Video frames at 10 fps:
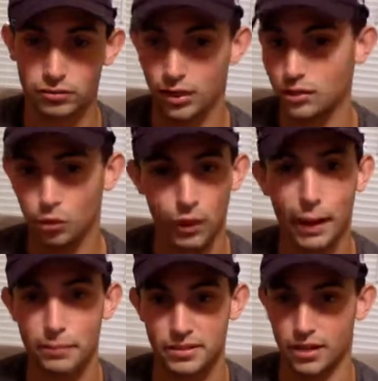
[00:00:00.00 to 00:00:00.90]
Like what
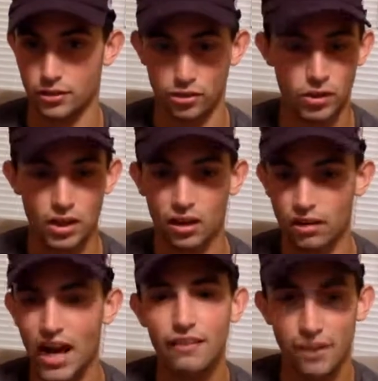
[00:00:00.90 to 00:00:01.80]
happens there? So a
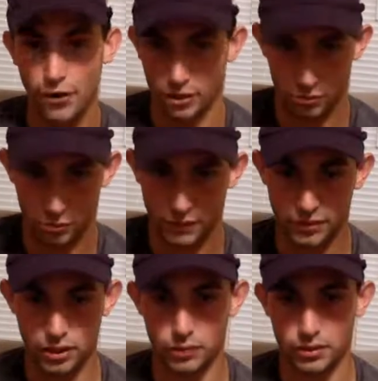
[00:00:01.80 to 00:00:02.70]
lot of variables you have
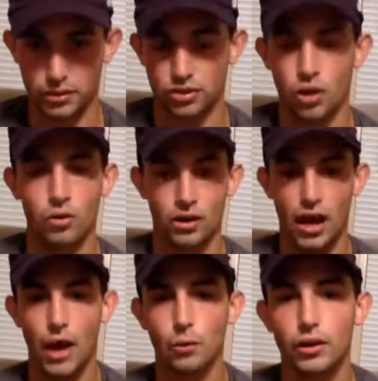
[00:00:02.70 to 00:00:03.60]
to deal with here. So
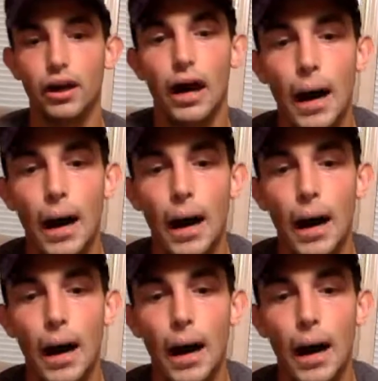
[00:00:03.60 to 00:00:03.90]
I would